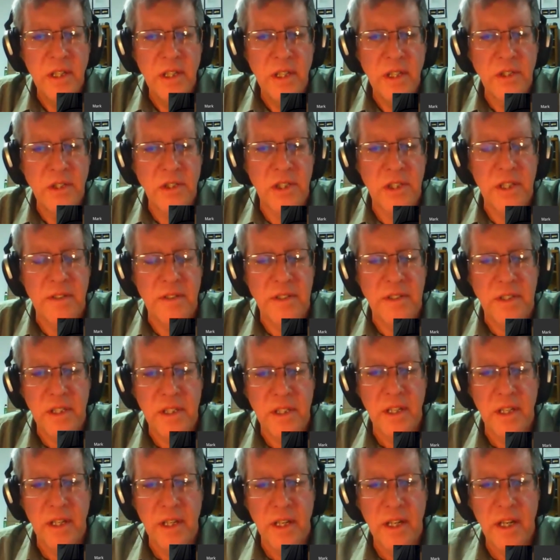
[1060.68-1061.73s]
Is
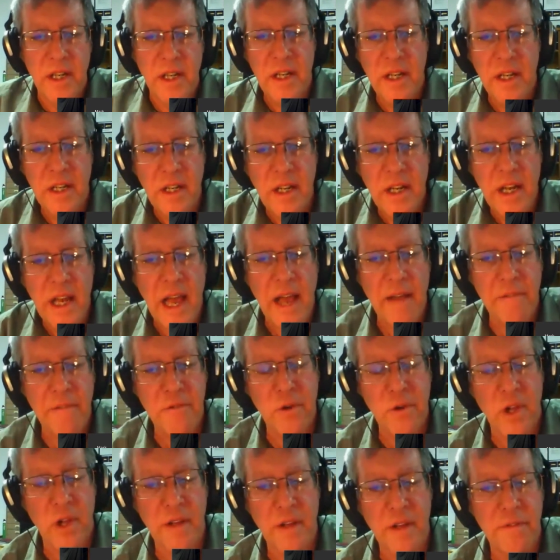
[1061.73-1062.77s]
that
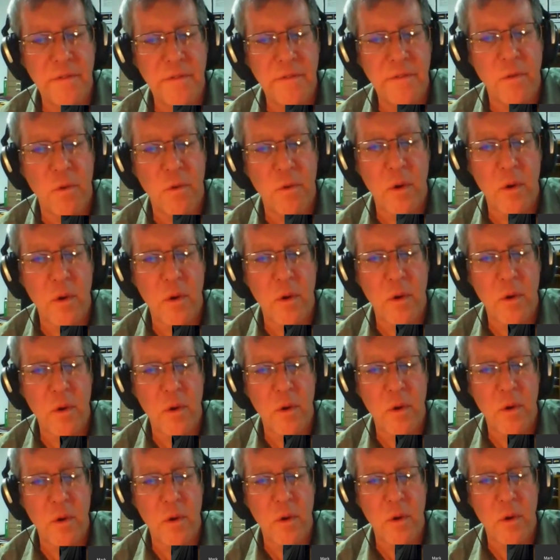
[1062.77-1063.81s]
afterlife form is
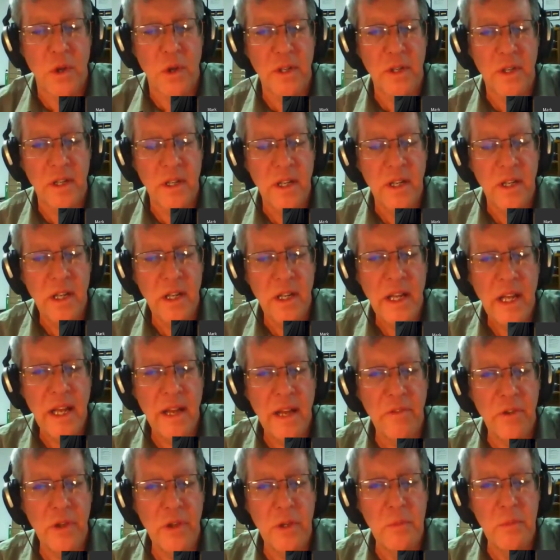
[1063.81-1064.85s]
also being
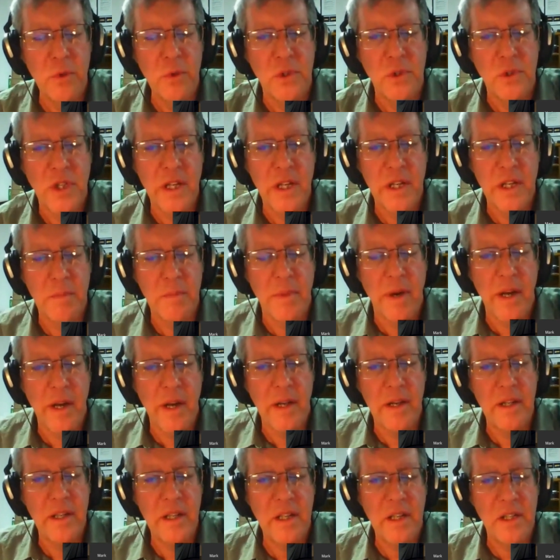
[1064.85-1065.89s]
heavily mutated
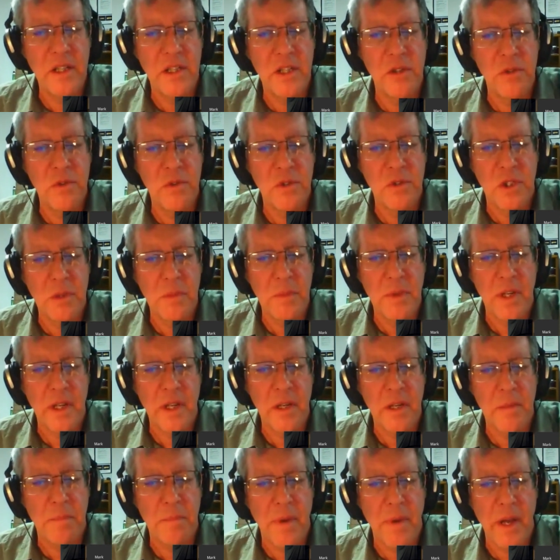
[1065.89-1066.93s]
by continuously being
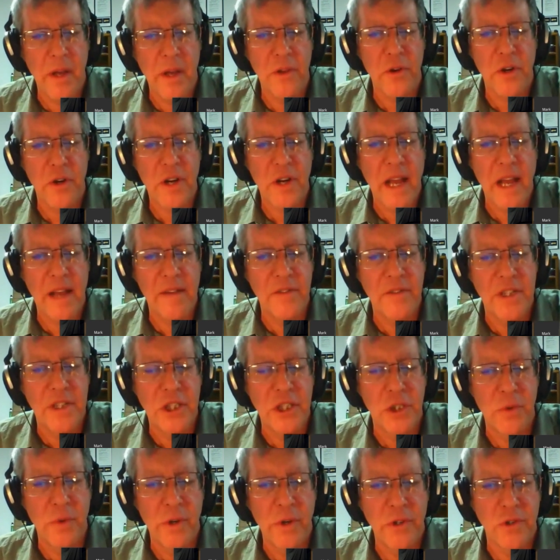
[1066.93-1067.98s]
hit by other
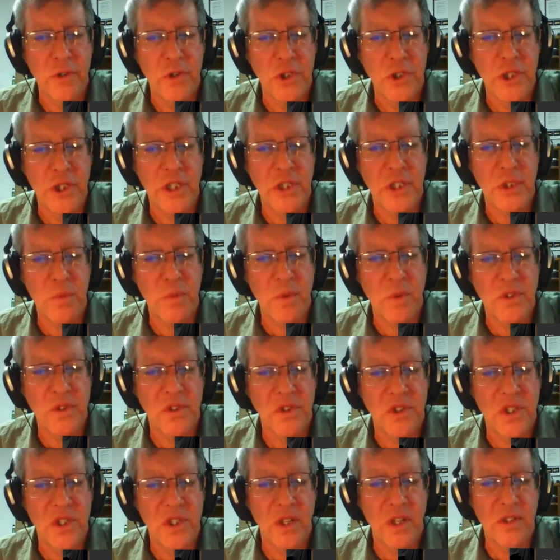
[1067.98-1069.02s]
cavitation reaction jets once
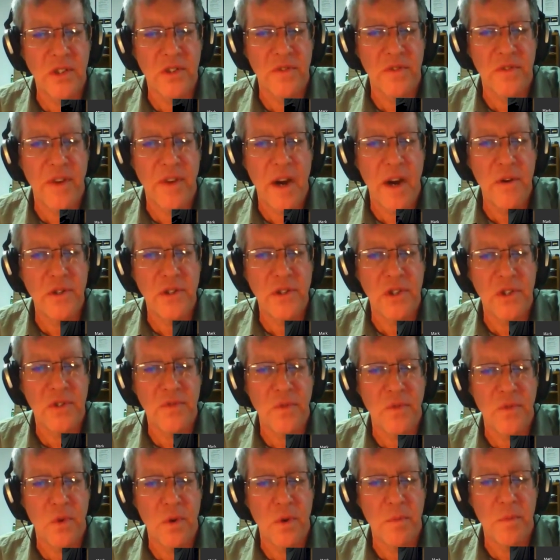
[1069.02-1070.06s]
the cells and viruses
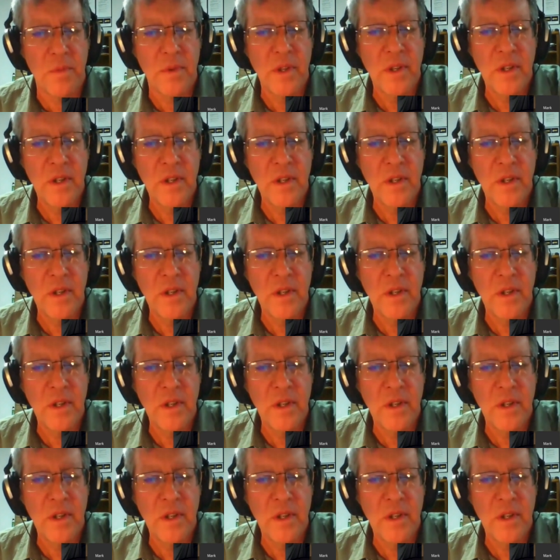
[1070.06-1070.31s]
form.